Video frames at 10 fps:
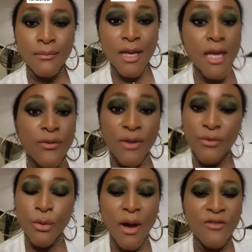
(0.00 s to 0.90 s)
Even
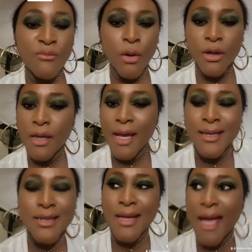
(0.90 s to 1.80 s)
if you have money,
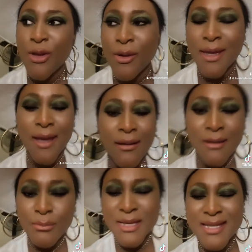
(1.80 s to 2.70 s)
it's like you
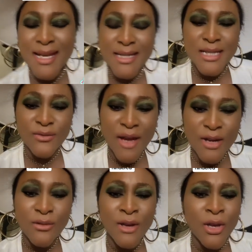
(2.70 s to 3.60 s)
cannot be
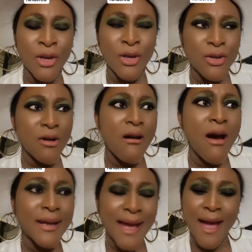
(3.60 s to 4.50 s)
satisfied. You're
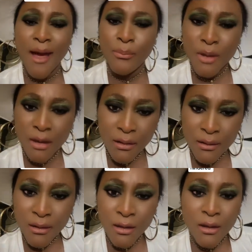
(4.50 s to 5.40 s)
unhappy.
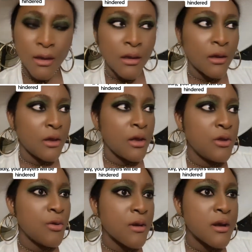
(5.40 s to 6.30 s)

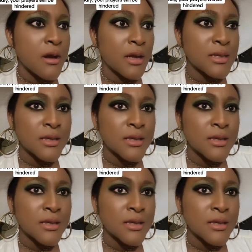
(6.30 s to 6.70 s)
You're not,